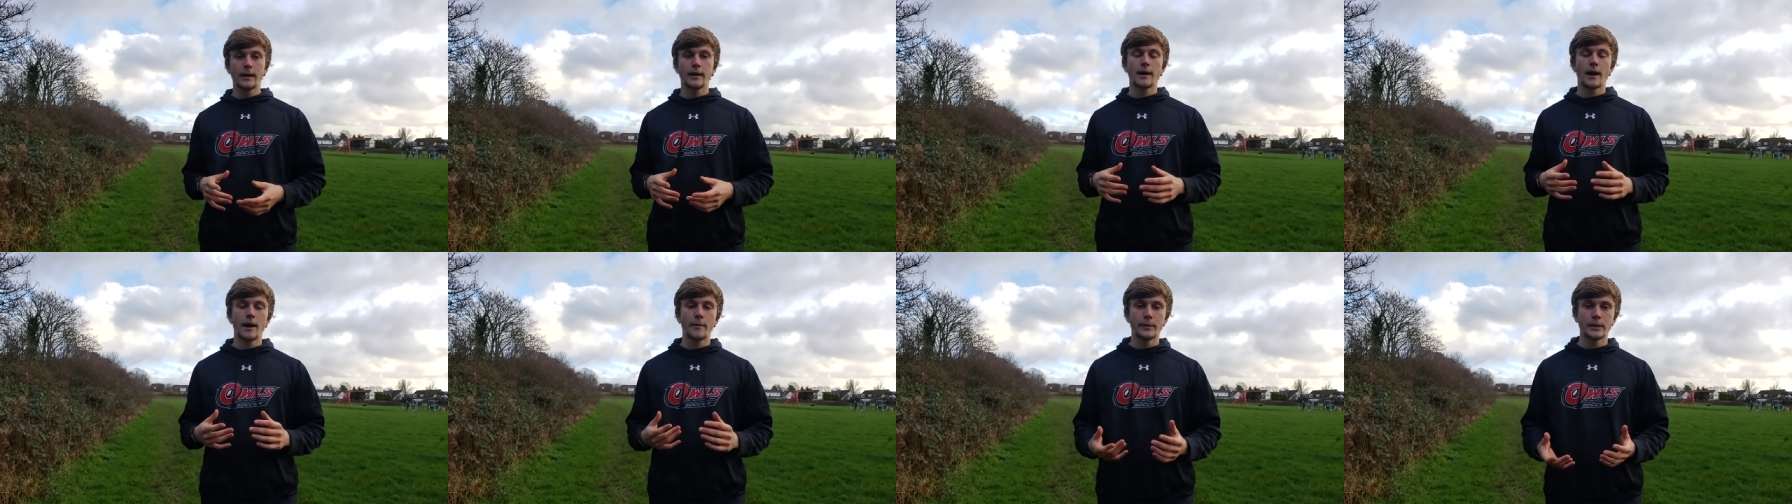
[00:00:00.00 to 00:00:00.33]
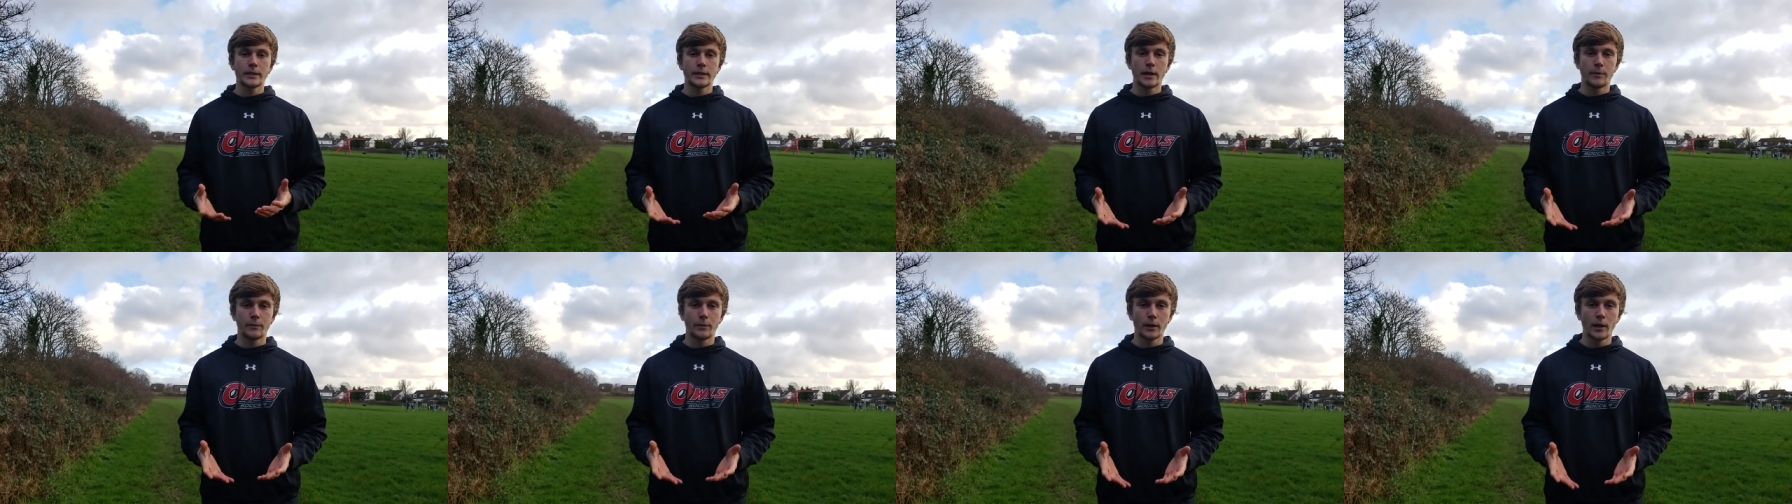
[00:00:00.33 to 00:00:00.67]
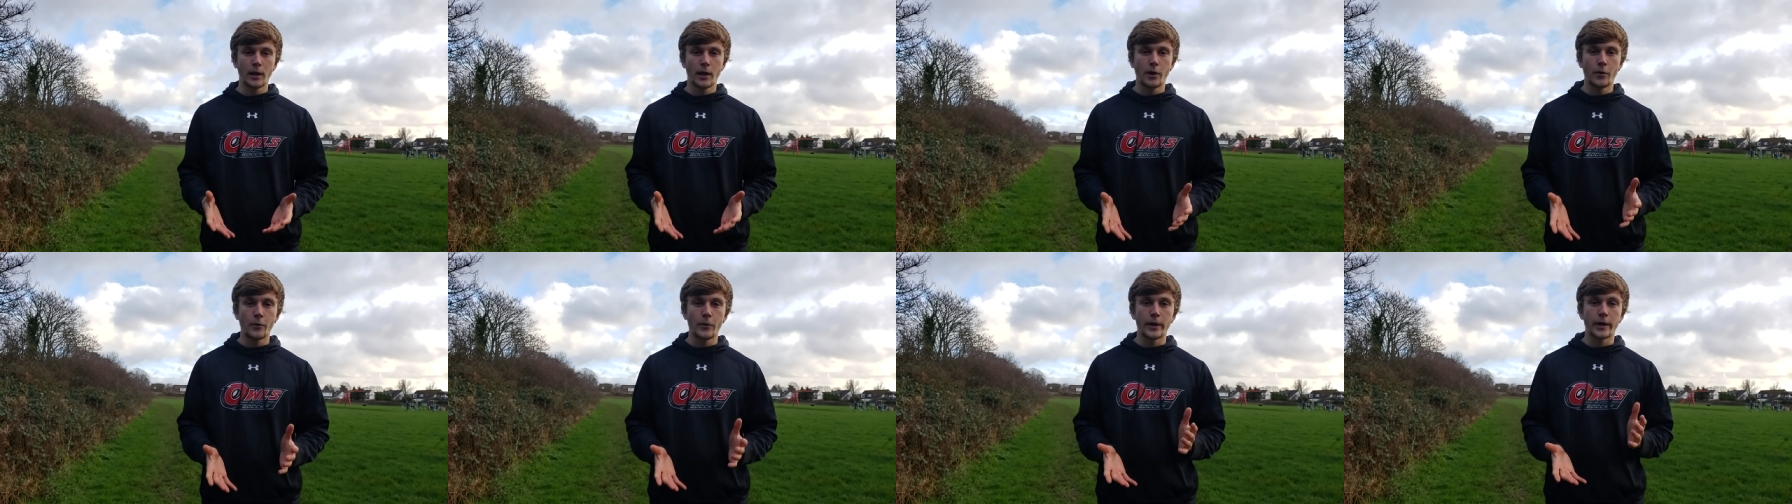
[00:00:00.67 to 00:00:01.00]
comment down
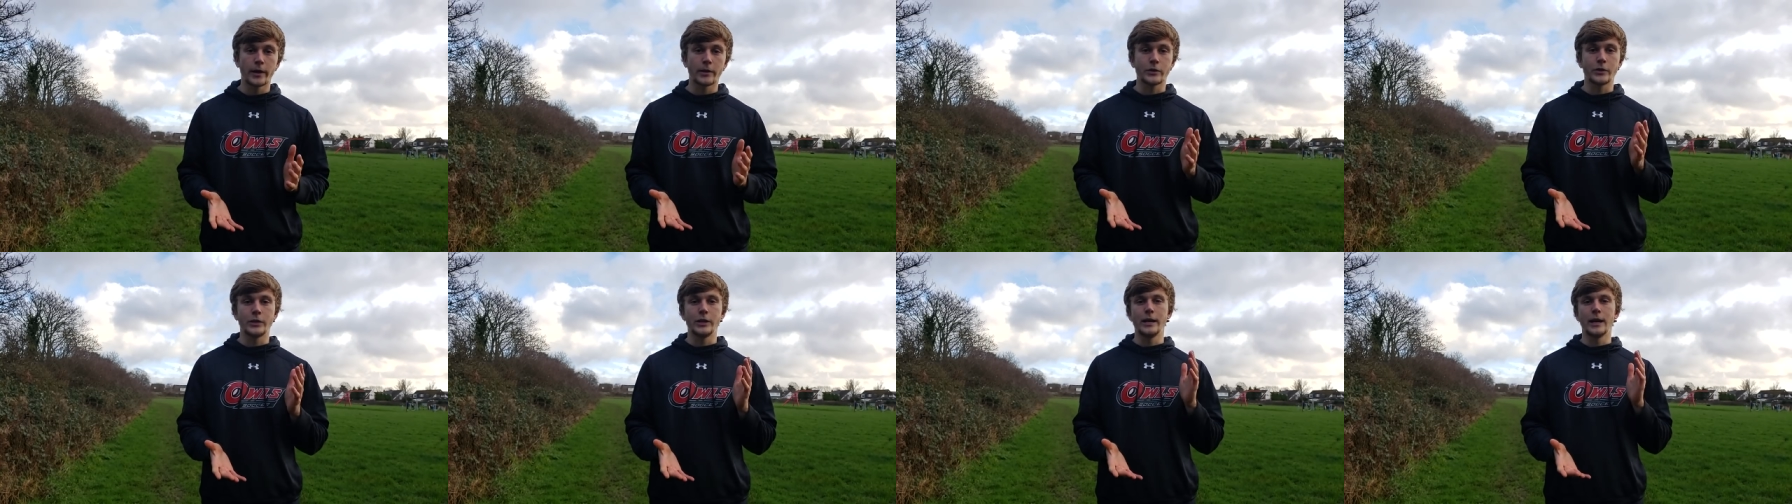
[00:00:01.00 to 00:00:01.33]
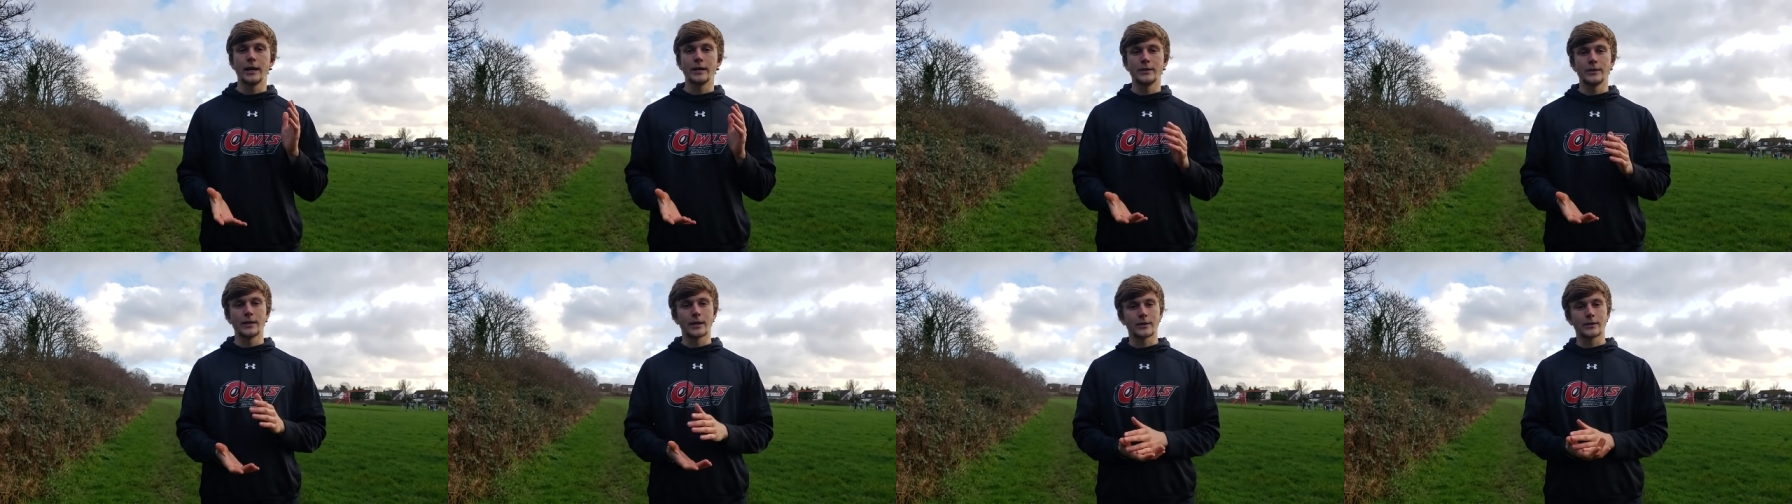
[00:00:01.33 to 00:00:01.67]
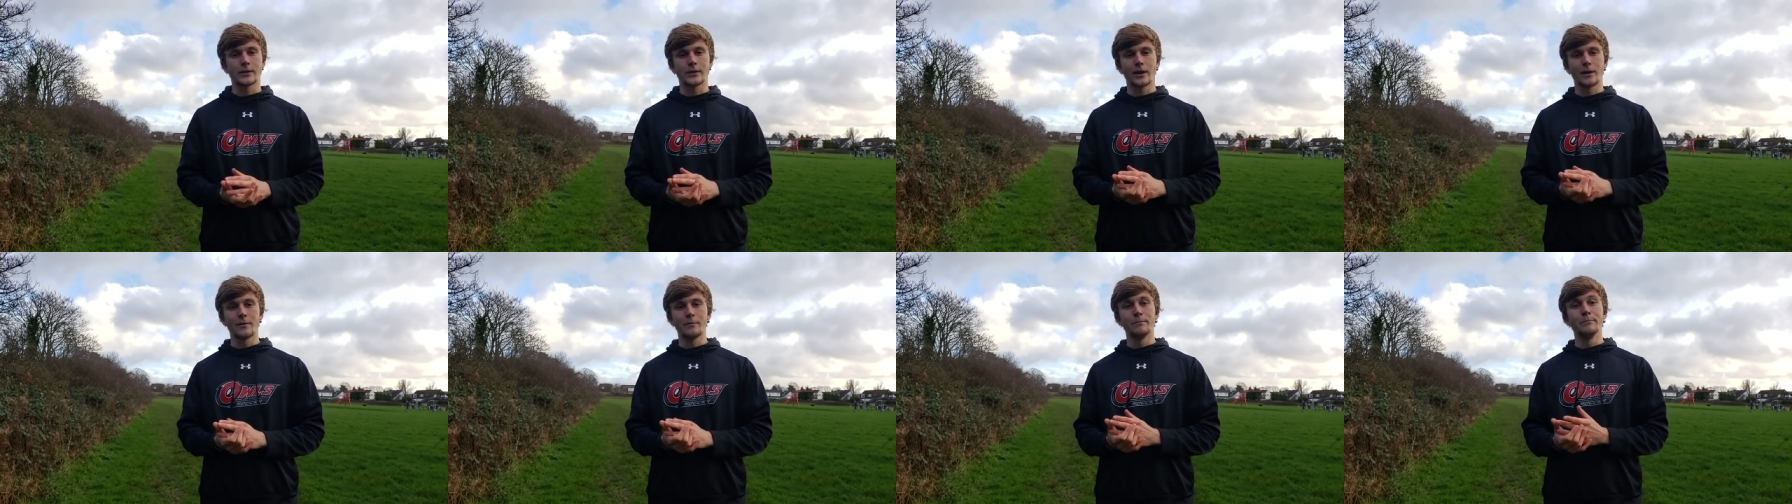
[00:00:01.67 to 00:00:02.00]
below, and I'll see you guys next
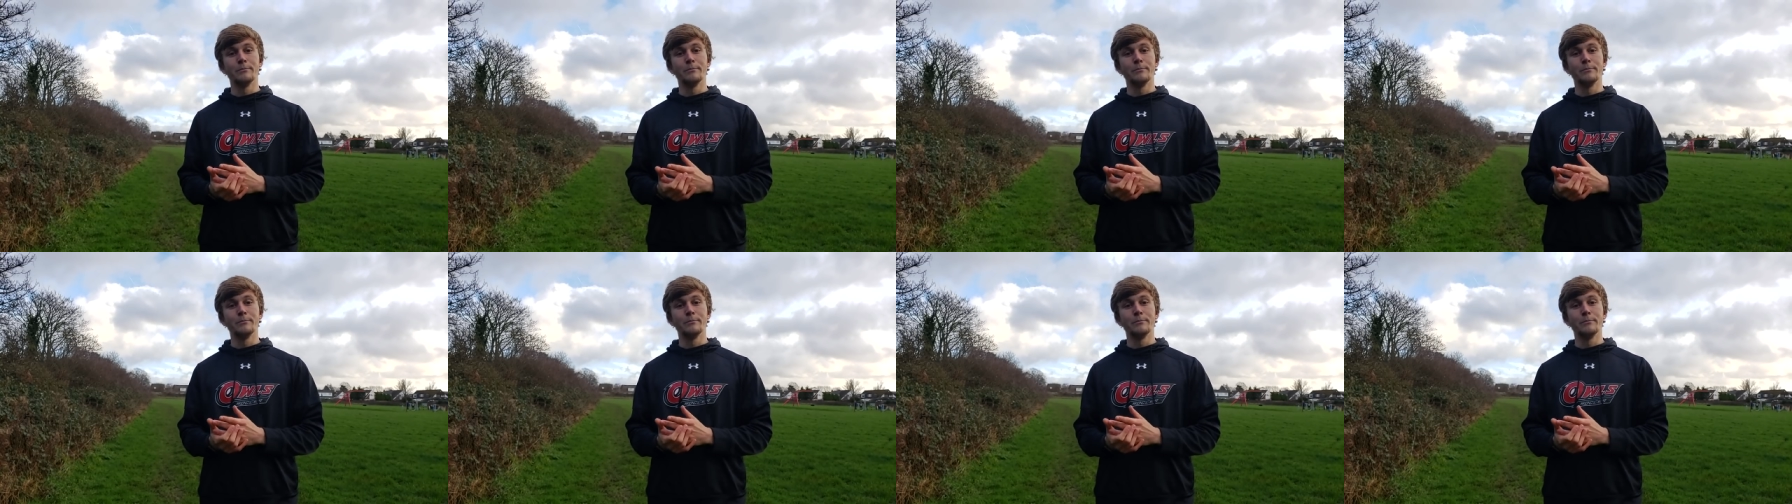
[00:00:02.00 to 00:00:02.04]
time.